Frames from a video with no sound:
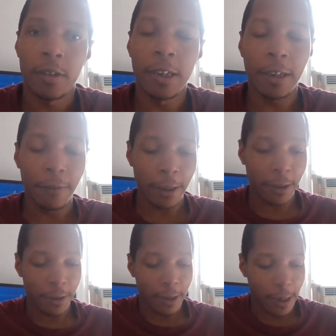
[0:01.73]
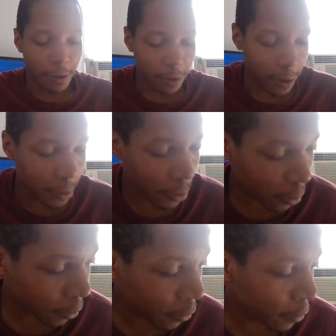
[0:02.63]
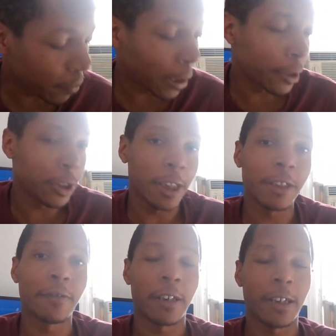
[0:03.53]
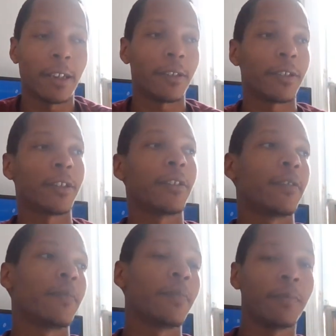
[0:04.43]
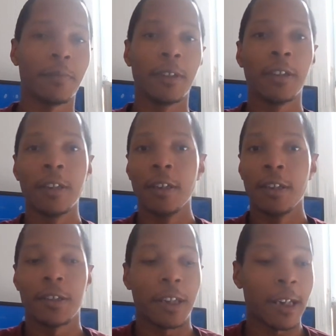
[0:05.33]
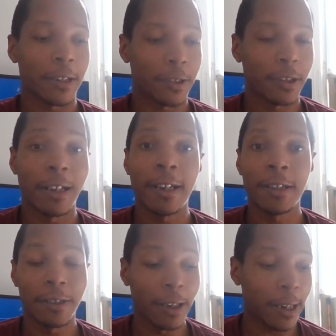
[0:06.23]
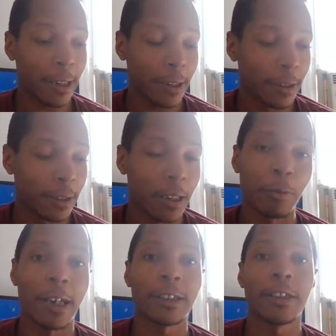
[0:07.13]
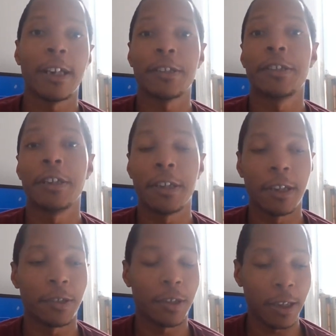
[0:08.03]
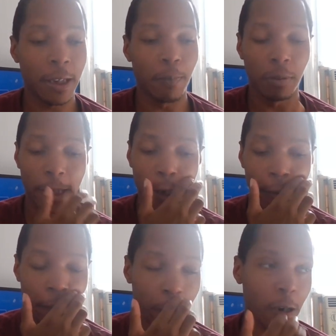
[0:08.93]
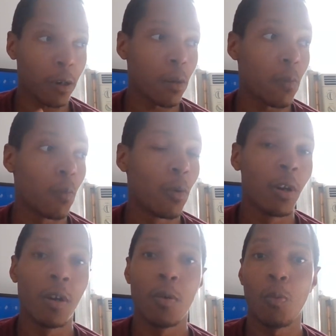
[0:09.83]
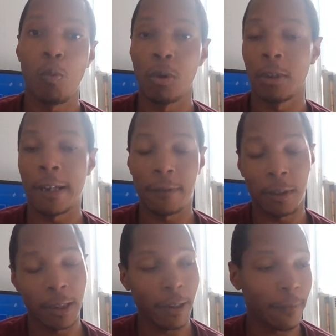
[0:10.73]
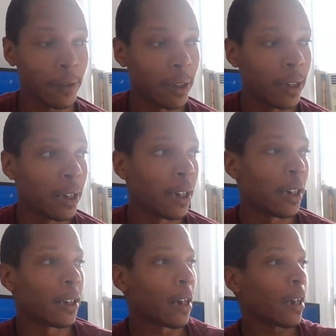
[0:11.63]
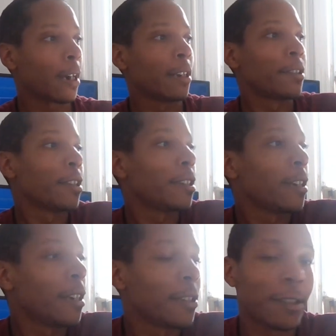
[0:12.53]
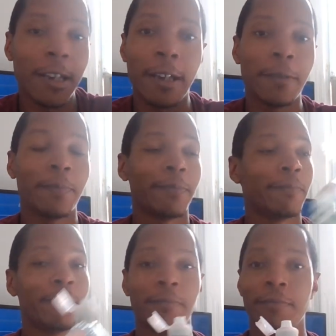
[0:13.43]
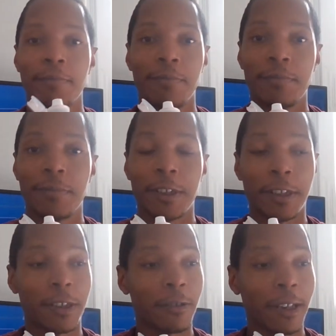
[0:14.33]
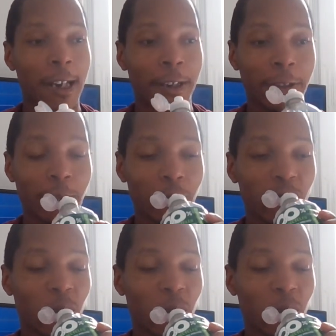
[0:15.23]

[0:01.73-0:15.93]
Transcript: Good evening and salutations, my GH fans. Yes, today is the day that we actually got to sit there and see Blair from One Life Alone. And I gotta sit there and say, she still got it.